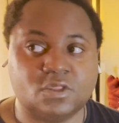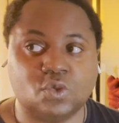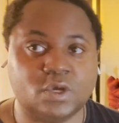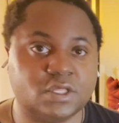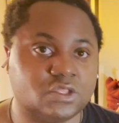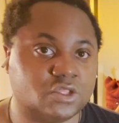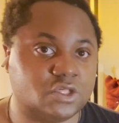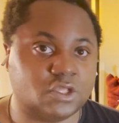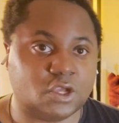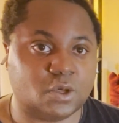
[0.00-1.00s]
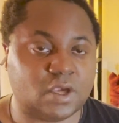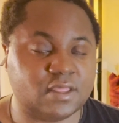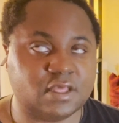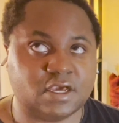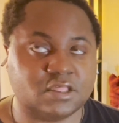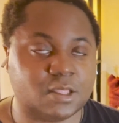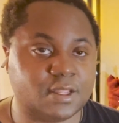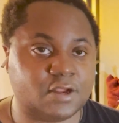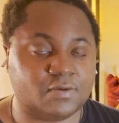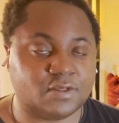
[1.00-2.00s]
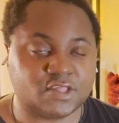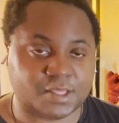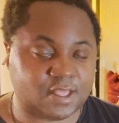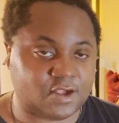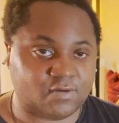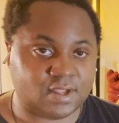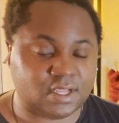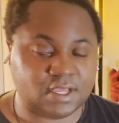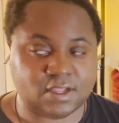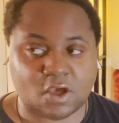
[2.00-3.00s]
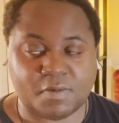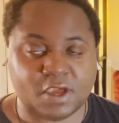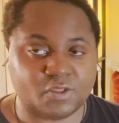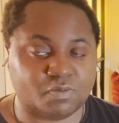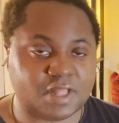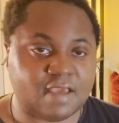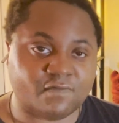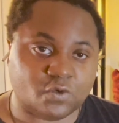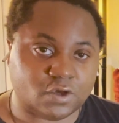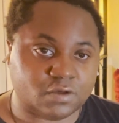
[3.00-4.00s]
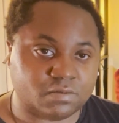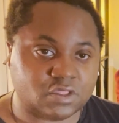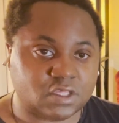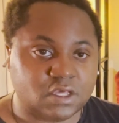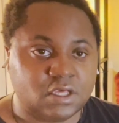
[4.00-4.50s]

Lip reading: Twitch. You know, I think I said that already in all my other platforms.